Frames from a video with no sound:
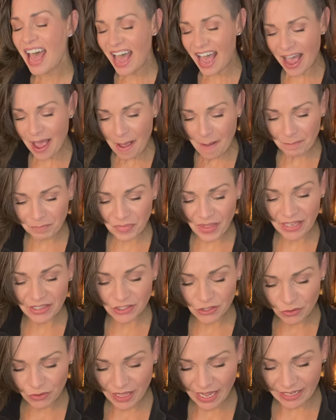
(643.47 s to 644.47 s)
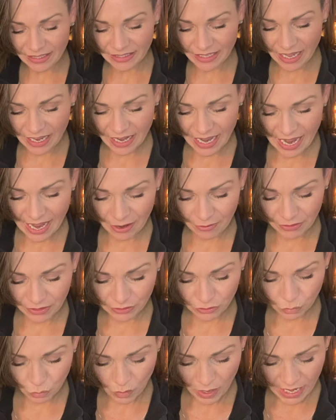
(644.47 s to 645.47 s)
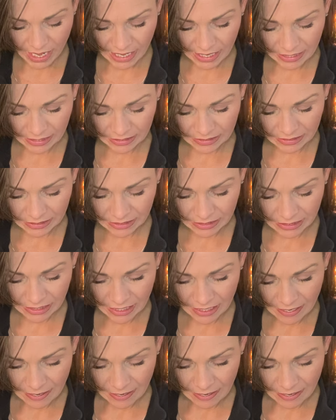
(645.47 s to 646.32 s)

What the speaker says: And so that's kind of how this went.